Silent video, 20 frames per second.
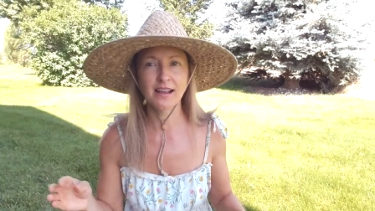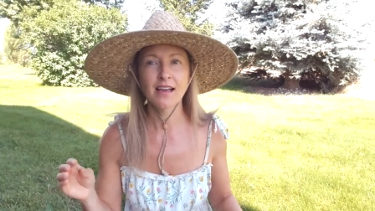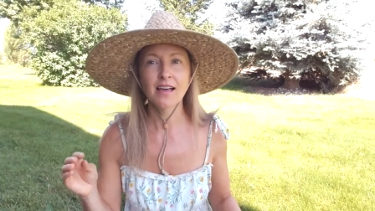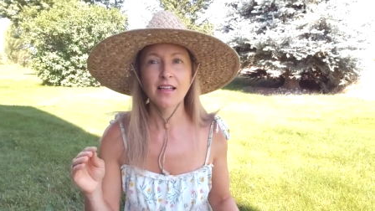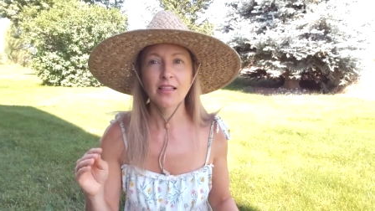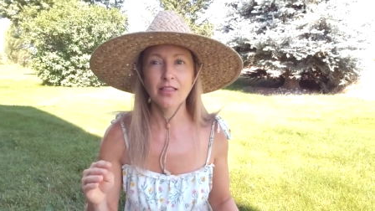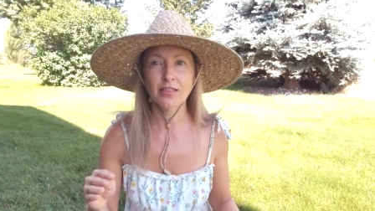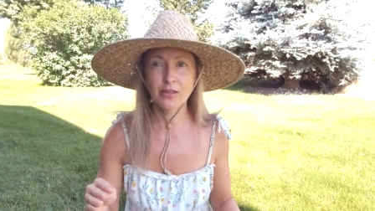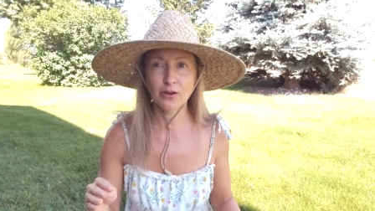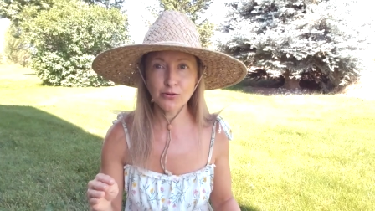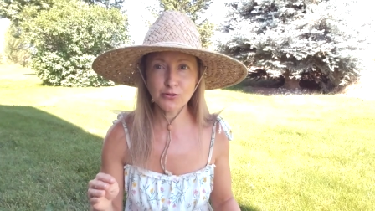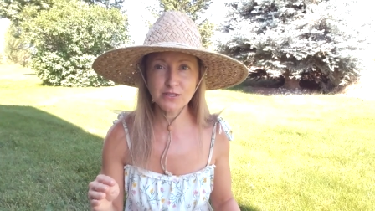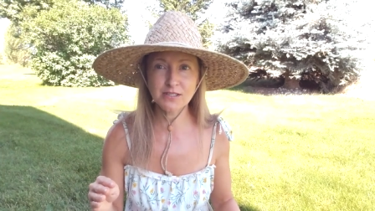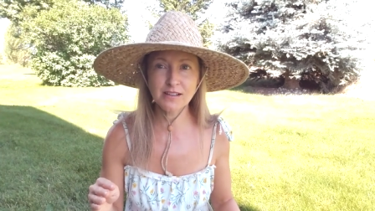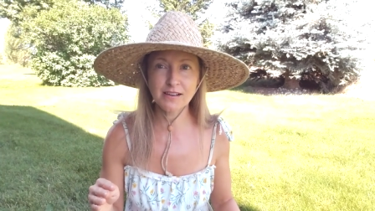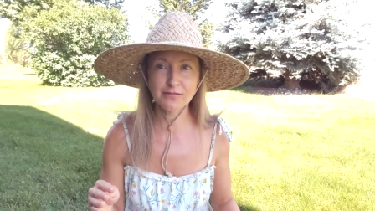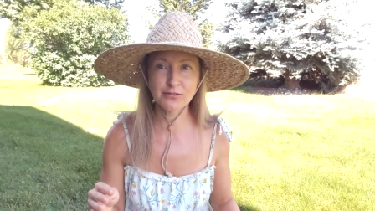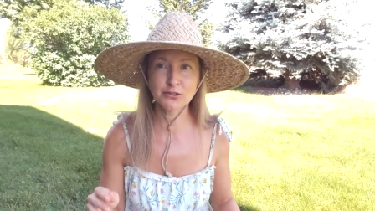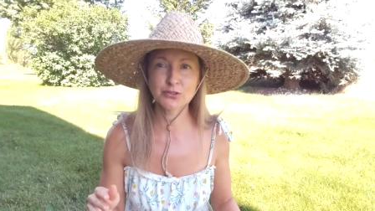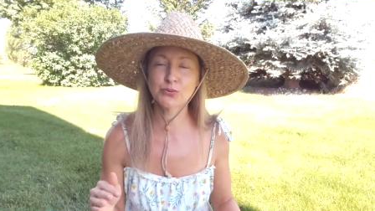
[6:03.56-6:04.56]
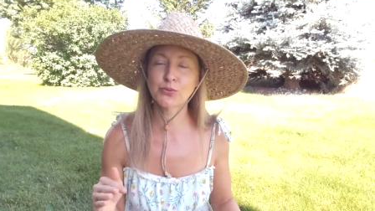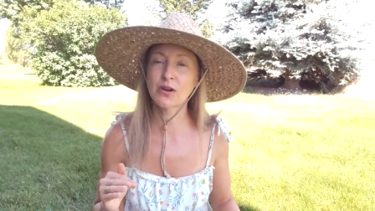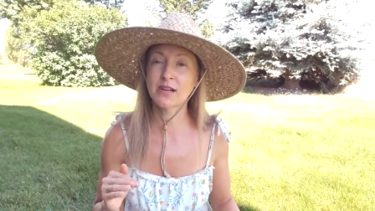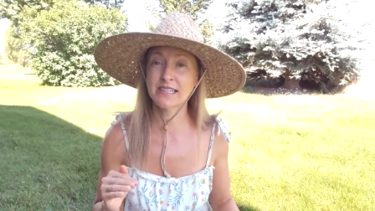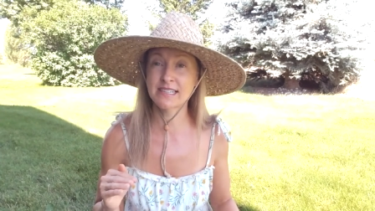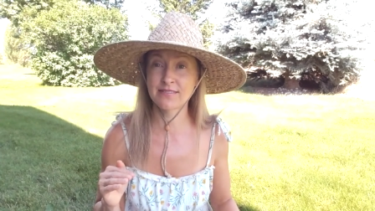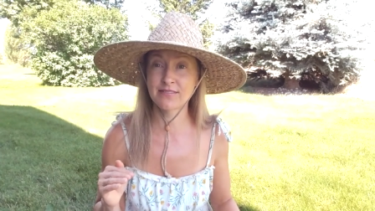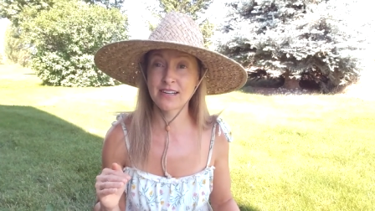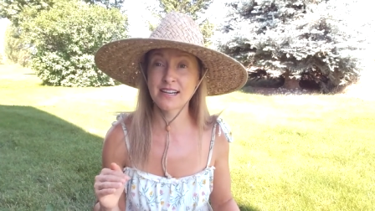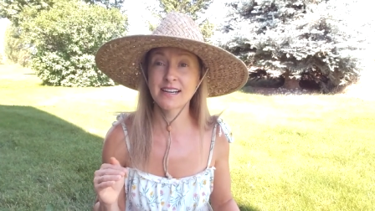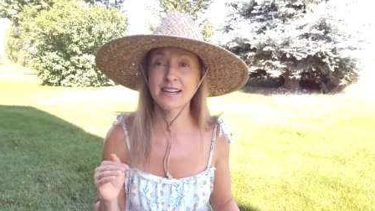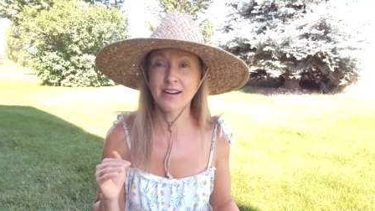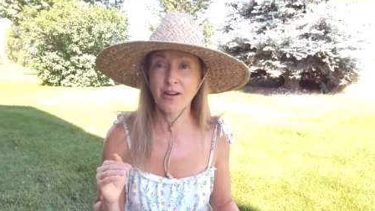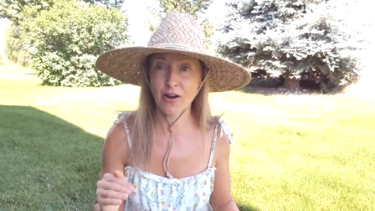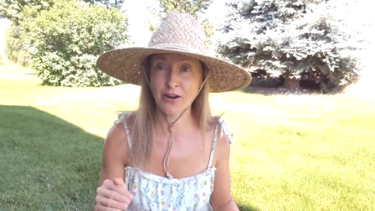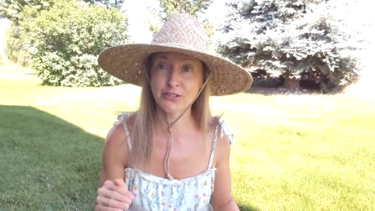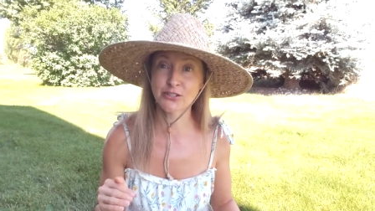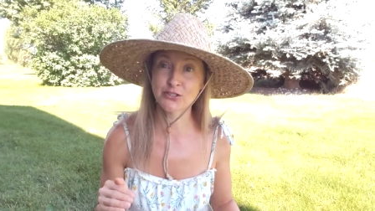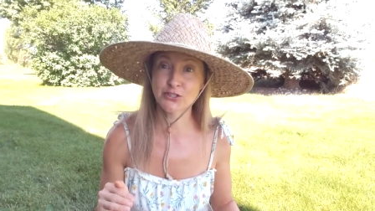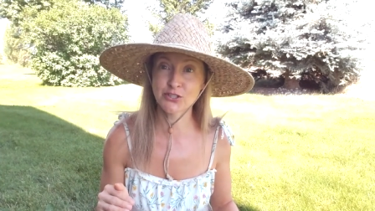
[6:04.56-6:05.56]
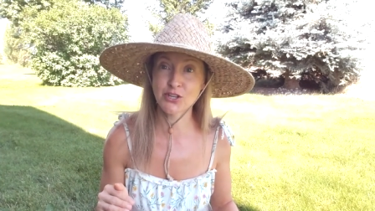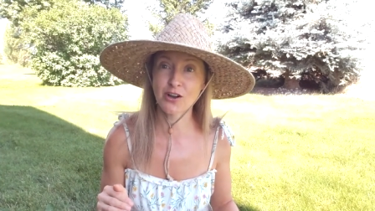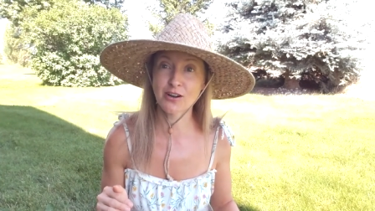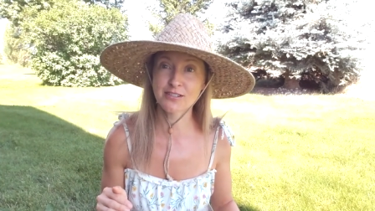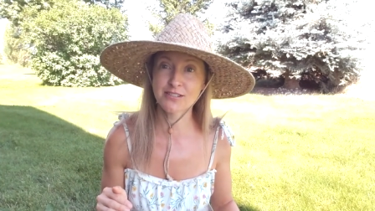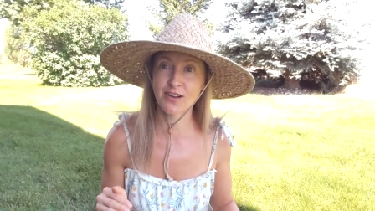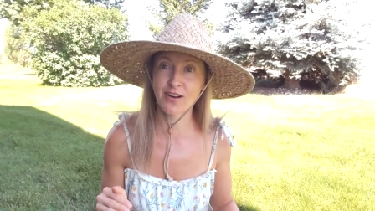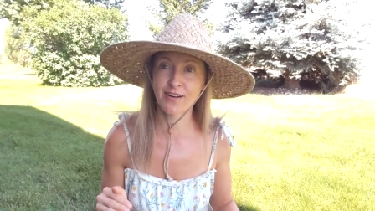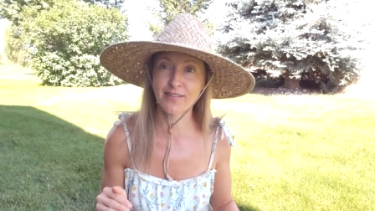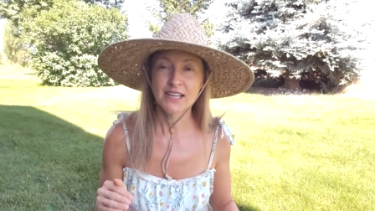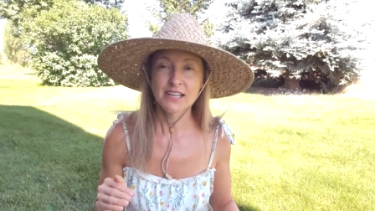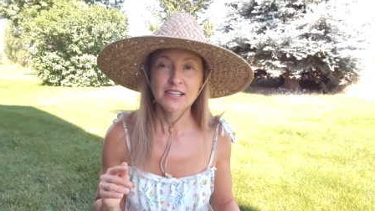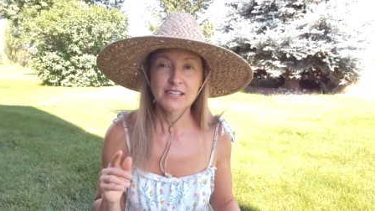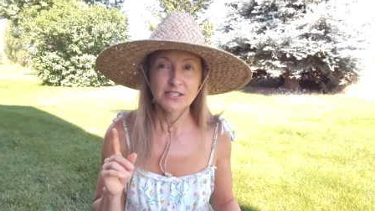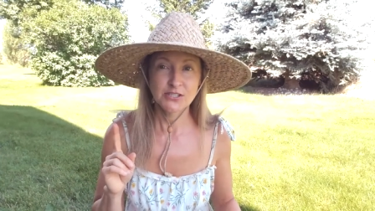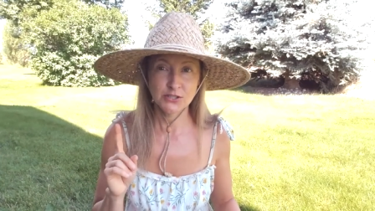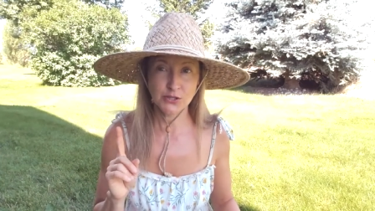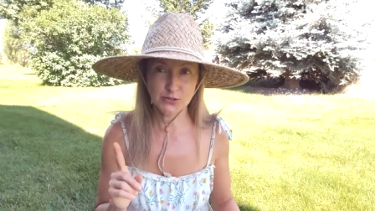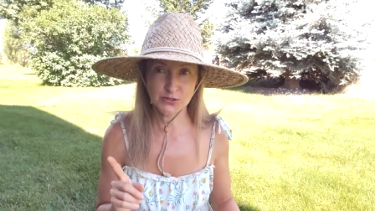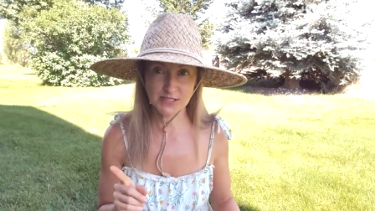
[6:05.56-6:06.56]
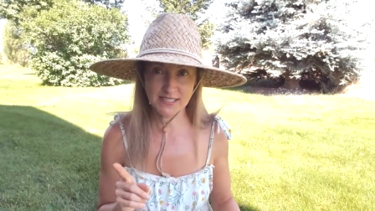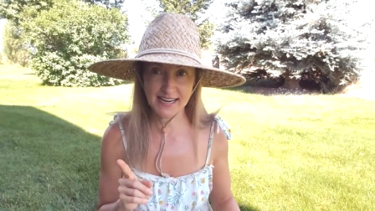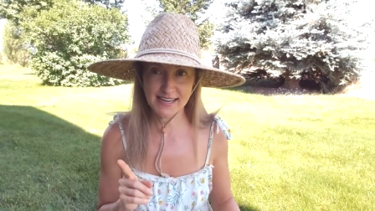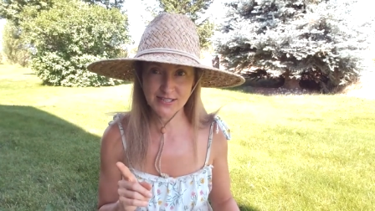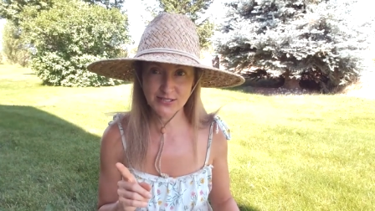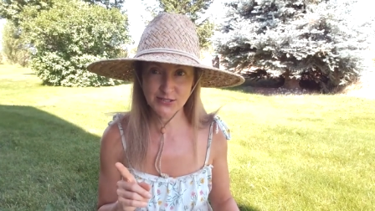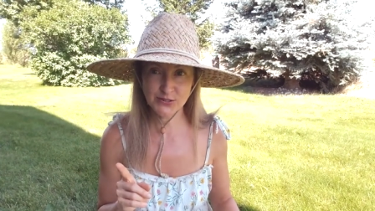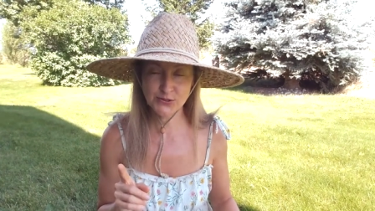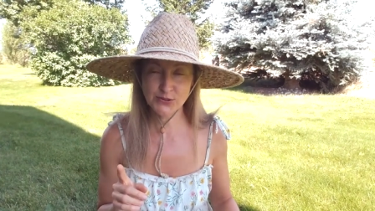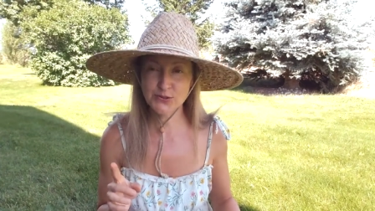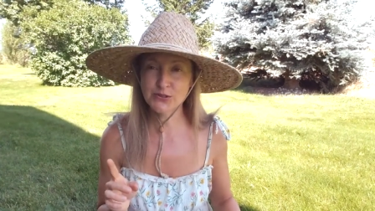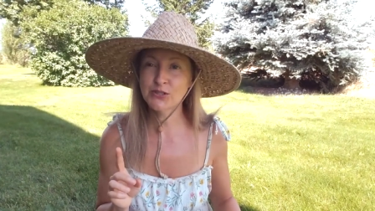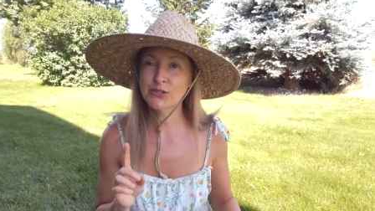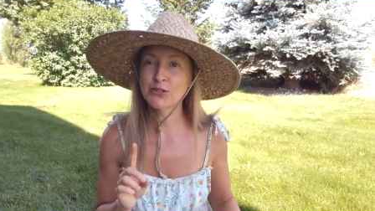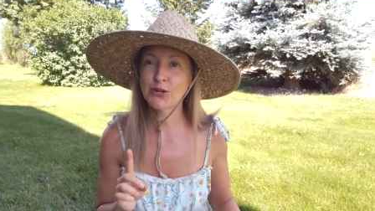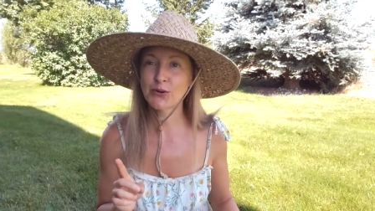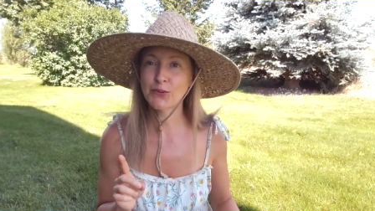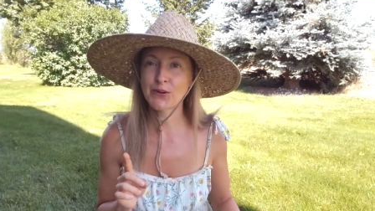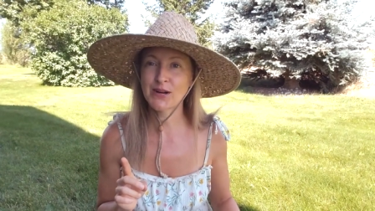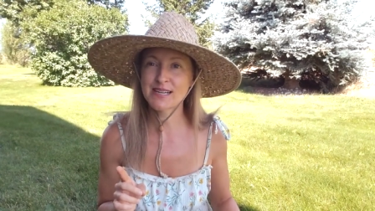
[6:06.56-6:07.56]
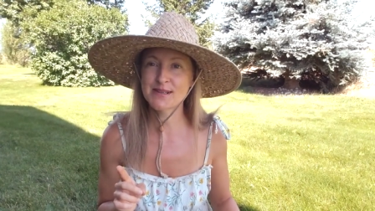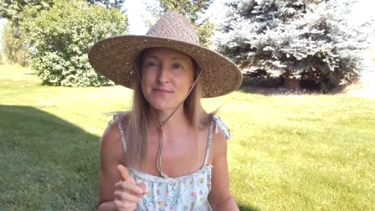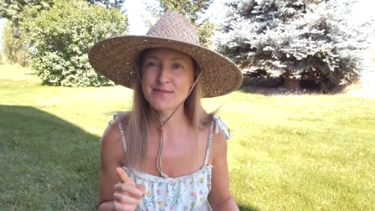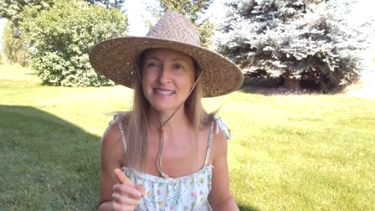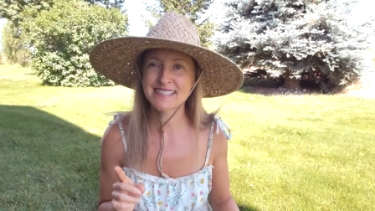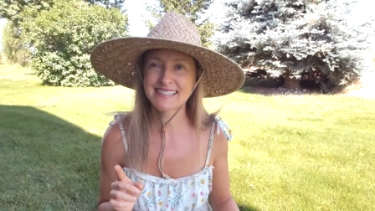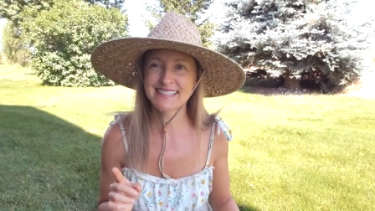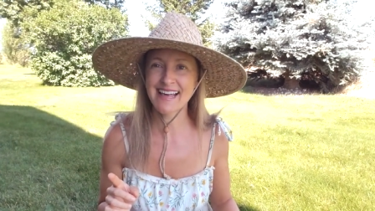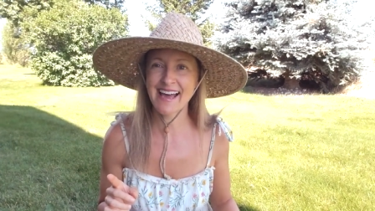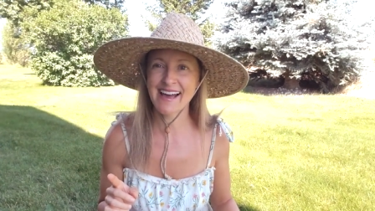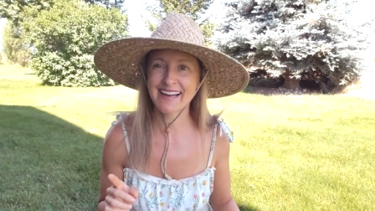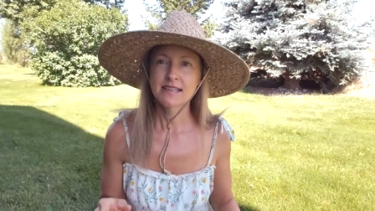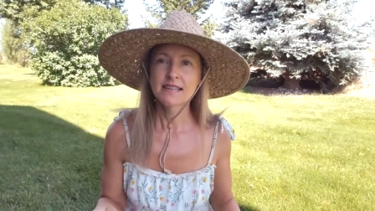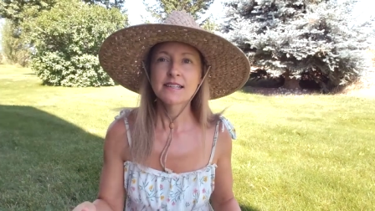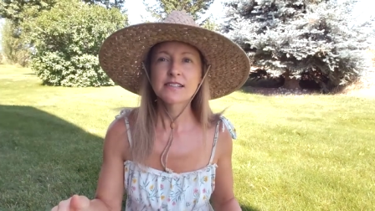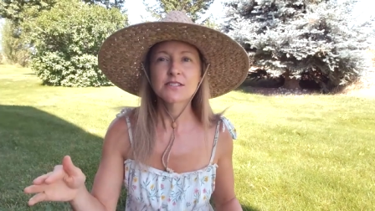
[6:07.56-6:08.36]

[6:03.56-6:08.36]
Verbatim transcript: Those levels will even knock your socks off. So stay tuned, you don't want to miss that.